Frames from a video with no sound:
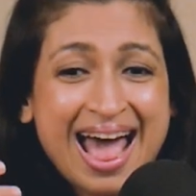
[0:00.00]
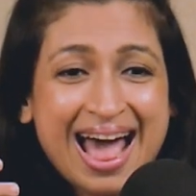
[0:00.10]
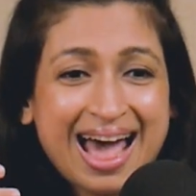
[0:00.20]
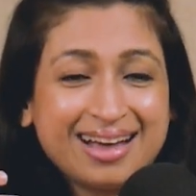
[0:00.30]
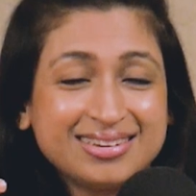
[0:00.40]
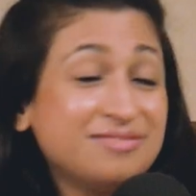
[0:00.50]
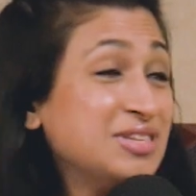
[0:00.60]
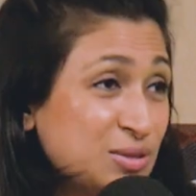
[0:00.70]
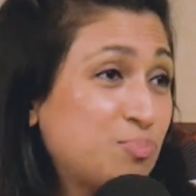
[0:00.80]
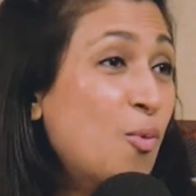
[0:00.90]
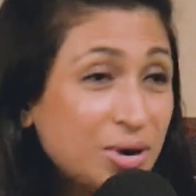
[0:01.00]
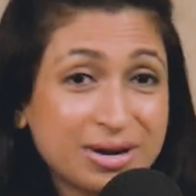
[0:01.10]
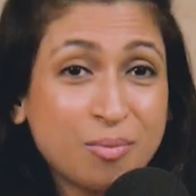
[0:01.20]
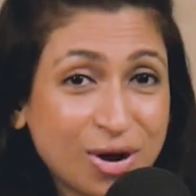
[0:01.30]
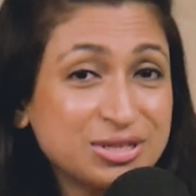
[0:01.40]
and even spoken
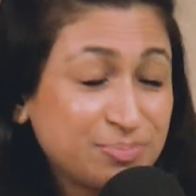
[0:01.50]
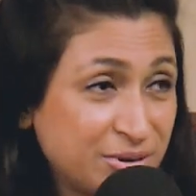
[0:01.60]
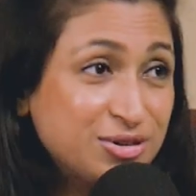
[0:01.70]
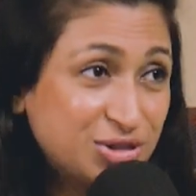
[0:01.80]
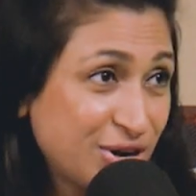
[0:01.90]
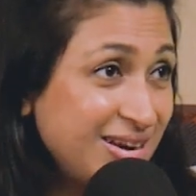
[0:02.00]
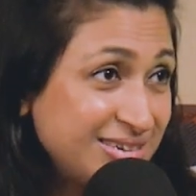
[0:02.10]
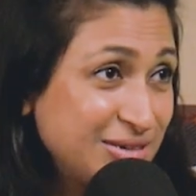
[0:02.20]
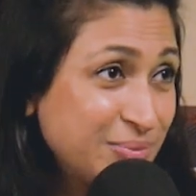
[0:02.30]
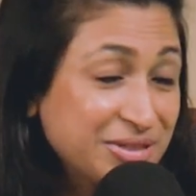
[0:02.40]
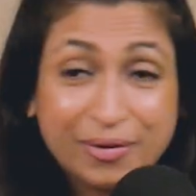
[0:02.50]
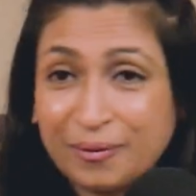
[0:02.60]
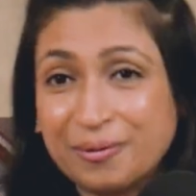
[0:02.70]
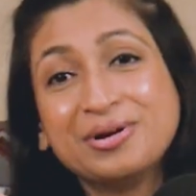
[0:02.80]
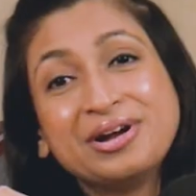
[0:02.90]
about spirituality with her.